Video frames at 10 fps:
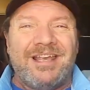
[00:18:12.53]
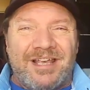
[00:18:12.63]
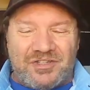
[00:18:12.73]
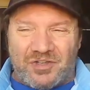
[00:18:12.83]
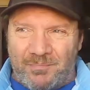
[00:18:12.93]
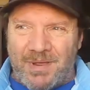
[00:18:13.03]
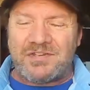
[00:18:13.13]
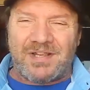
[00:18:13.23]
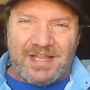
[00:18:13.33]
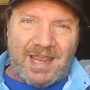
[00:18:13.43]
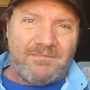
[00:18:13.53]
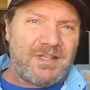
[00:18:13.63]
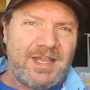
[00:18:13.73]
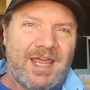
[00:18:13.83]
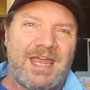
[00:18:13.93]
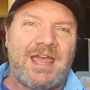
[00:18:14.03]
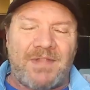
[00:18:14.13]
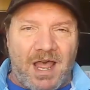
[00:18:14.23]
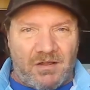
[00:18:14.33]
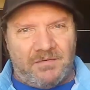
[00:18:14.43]
So basically everything I have
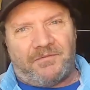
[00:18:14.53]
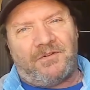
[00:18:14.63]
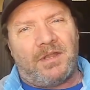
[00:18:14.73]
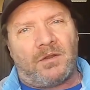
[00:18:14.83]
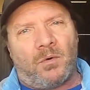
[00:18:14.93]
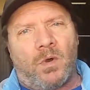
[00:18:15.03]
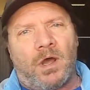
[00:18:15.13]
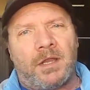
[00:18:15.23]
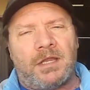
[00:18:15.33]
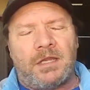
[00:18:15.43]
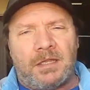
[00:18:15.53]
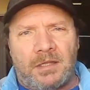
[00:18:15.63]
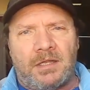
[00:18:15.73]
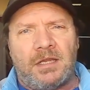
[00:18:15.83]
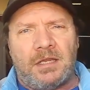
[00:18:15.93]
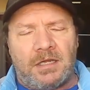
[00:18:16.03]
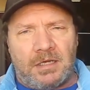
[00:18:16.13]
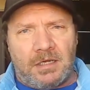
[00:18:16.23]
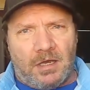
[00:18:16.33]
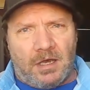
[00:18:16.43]
now can fit in the one in
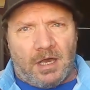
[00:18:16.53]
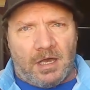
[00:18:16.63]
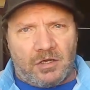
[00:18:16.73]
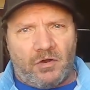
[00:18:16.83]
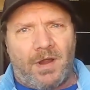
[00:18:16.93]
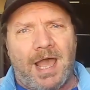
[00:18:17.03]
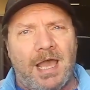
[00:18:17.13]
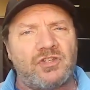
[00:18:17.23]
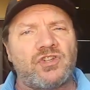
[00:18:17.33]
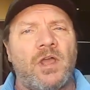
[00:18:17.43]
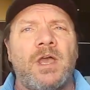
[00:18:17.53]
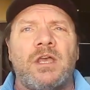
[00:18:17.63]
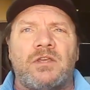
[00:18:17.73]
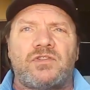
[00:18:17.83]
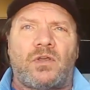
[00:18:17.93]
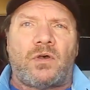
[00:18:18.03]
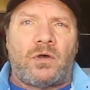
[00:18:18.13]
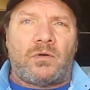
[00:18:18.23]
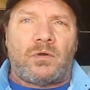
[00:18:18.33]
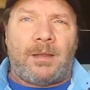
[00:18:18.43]
the garage.
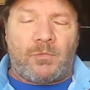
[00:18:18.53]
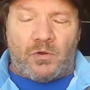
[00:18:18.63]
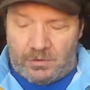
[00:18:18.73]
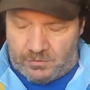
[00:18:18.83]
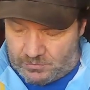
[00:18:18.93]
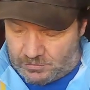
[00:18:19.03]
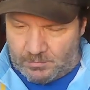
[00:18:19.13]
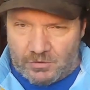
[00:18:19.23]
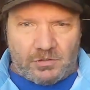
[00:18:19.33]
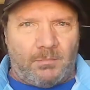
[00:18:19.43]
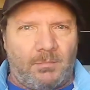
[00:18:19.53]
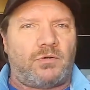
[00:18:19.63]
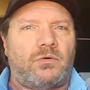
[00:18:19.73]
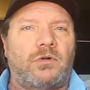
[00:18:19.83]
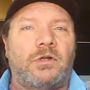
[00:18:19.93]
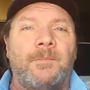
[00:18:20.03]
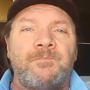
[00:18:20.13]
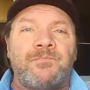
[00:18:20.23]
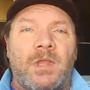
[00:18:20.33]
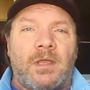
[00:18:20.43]
So I'm going to, somebody's at my door.
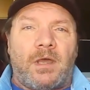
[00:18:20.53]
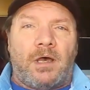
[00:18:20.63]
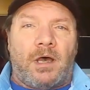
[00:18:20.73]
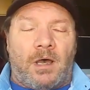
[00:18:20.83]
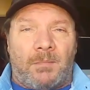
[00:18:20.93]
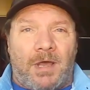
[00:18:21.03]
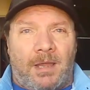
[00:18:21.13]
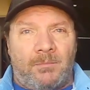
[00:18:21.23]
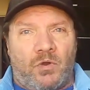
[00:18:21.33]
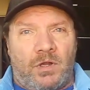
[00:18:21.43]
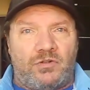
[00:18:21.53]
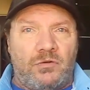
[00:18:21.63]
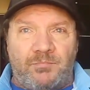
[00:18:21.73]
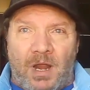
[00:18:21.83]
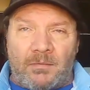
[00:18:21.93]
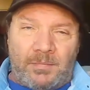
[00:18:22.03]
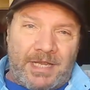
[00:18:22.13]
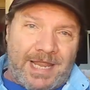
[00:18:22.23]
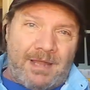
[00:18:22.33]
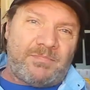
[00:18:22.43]
I'm going to
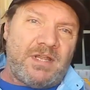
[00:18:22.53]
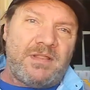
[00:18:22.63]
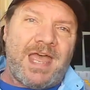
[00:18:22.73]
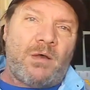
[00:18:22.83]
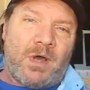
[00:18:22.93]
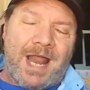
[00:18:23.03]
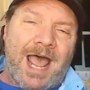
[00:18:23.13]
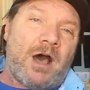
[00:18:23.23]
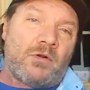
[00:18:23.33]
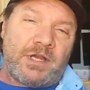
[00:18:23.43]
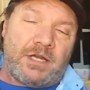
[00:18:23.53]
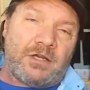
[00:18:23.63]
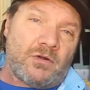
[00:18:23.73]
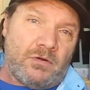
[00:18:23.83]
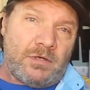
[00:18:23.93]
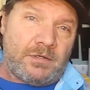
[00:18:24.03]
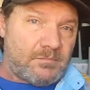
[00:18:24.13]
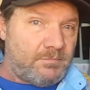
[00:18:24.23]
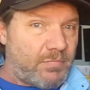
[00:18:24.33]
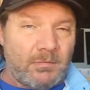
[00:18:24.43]
probably empty that one out here
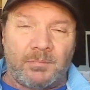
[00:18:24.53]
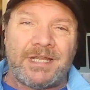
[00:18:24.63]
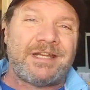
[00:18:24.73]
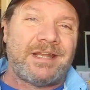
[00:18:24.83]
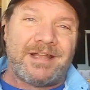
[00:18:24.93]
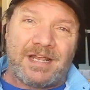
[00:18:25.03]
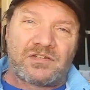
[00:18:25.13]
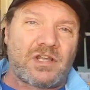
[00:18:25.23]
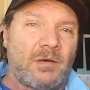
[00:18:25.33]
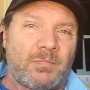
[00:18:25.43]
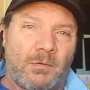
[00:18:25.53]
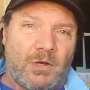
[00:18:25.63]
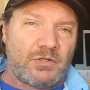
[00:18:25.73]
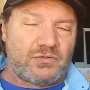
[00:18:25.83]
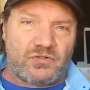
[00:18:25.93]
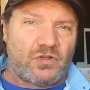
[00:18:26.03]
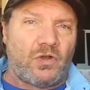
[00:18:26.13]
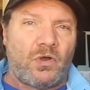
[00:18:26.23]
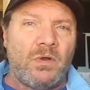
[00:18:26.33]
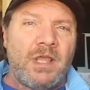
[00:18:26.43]
probably in the next couple months or
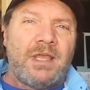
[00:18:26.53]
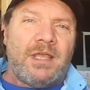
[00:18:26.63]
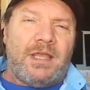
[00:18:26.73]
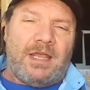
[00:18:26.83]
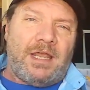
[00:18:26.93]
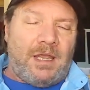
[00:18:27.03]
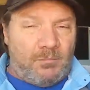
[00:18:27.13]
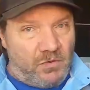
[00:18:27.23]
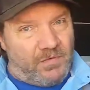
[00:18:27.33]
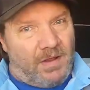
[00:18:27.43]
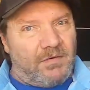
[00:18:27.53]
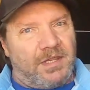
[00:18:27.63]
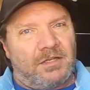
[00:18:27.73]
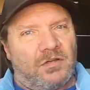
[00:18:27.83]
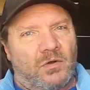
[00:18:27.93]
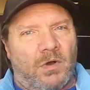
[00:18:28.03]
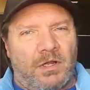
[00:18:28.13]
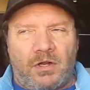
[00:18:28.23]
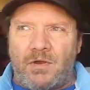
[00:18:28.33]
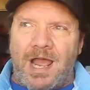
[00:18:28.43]
so and move everything to the one in
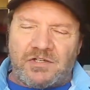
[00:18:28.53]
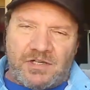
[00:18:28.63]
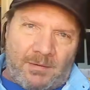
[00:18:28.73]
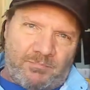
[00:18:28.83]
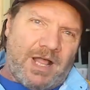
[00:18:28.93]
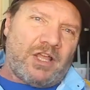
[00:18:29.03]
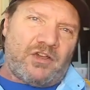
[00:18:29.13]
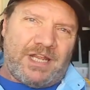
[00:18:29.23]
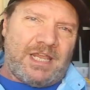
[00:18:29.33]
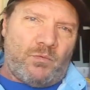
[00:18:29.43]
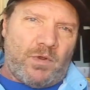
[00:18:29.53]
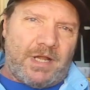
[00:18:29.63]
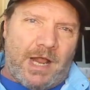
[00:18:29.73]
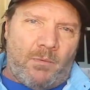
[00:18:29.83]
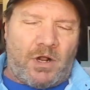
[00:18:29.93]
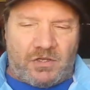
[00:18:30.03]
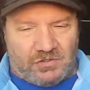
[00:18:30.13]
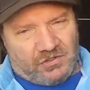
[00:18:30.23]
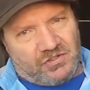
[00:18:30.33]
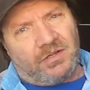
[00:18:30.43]
the garage, and I'm probably going to get rid of that one because
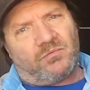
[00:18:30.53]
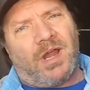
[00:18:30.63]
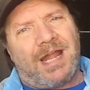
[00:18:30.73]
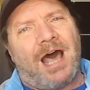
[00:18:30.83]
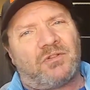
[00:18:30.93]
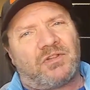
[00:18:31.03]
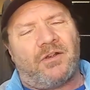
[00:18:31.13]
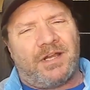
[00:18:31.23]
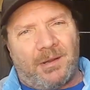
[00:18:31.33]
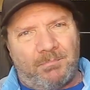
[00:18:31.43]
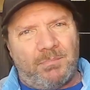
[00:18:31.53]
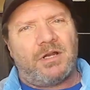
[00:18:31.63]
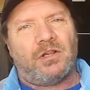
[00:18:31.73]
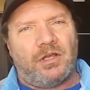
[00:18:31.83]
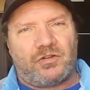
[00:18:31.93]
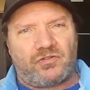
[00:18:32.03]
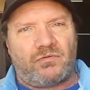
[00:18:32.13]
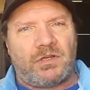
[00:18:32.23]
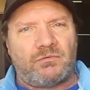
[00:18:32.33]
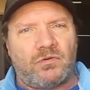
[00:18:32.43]
it's sitting right out there in the middle of the
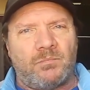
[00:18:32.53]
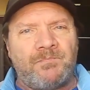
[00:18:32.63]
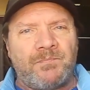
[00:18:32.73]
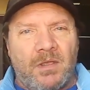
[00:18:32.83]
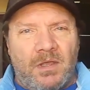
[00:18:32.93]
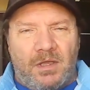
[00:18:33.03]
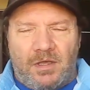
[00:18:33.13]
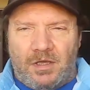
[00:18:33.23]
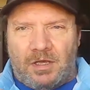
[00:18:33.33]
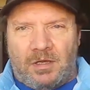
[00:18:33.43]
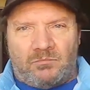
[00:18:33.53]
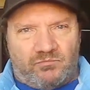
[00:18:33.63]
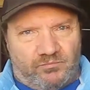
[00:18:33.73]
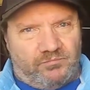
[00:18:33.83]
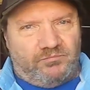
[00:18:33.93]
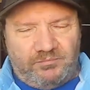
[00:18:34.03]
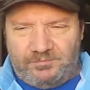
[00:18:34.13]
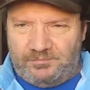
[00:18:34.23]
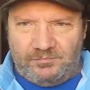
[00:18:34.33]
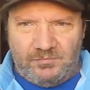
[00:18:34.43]
screen room.
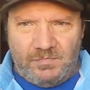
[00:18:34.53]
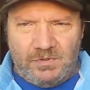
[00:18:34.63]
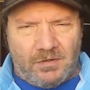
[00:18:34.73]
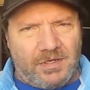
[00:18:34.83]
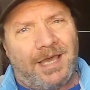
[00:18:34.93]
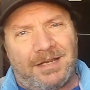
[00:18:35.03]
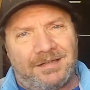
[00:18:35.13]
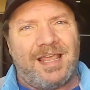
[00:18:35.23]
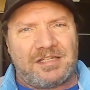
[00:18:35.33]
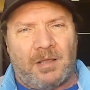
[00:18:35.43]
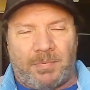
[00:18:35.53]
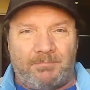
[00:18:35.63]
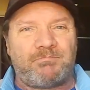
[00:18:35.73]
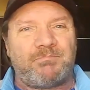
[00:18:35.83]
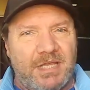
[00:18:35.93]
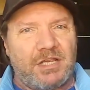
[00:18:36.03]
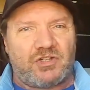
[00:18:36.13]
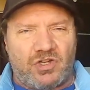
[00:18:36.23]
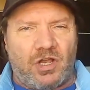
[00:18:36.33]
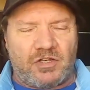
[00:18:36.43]
Kind of takes up a big
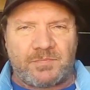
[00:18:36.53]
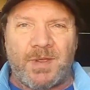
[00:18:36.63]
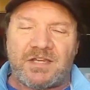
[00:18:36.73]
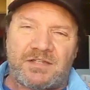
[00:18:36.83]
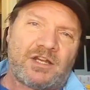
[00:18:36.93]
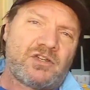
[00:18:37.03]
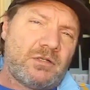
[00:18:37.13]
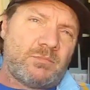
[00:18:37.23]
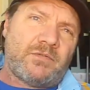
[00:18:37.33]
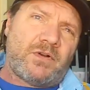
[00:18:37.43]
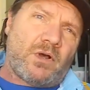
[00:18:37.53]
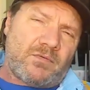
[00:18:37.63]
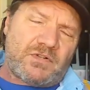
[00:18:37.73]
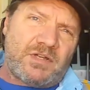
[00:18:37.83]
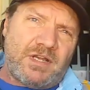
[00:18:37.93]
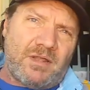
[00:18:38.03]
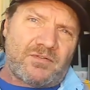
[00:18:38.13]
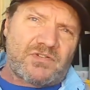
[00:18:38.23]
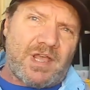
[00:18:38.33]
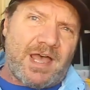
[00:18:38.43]
chunk of space. Now I could move it over to the other
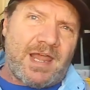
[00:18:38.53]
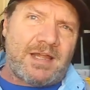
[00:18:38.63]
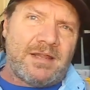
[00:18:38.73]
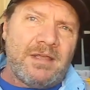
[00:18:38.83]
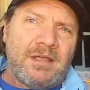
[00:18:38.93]
side,